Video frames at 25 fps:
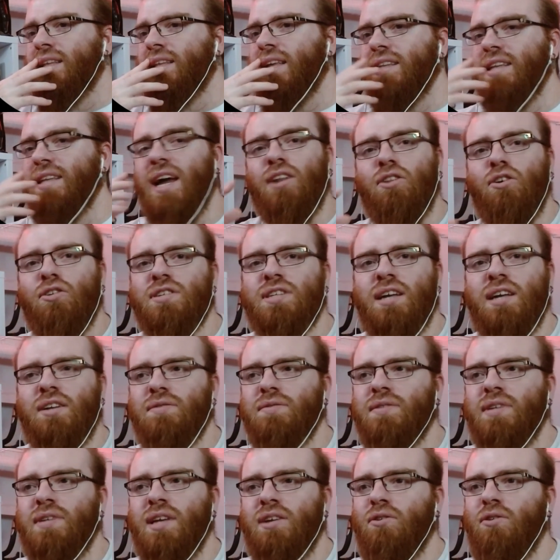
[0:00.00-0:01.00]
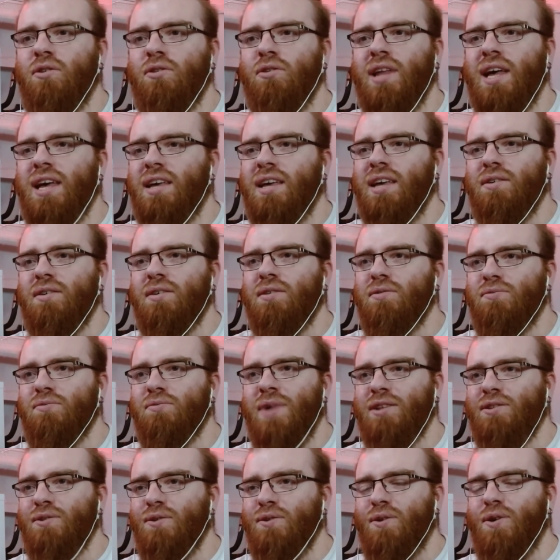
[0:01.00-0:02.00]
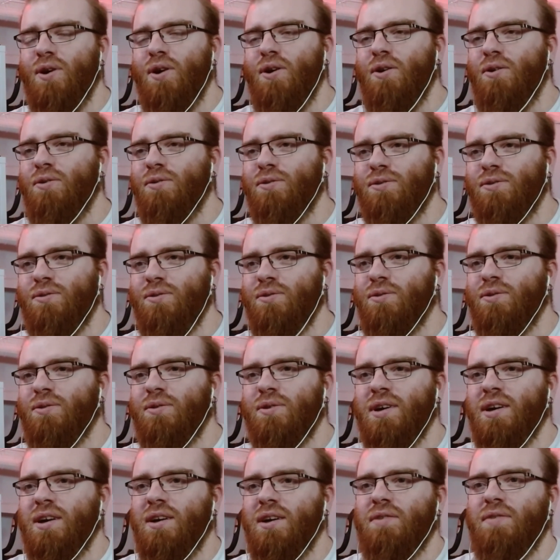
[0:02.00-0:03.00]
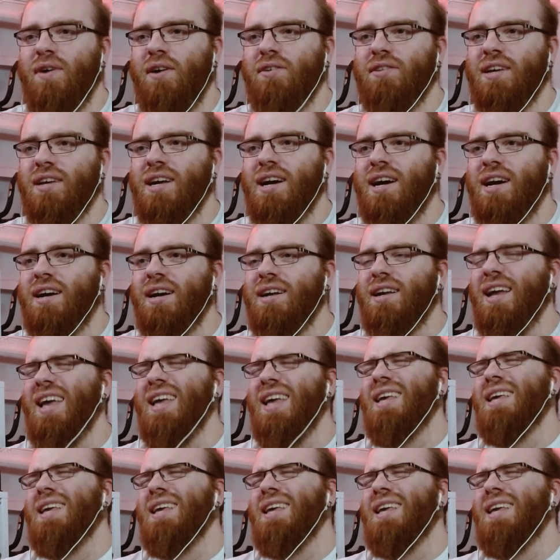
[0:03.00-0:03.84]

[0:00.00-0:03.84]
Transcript: I think they are lost, kind of. They don't know, like, where to go to find the car.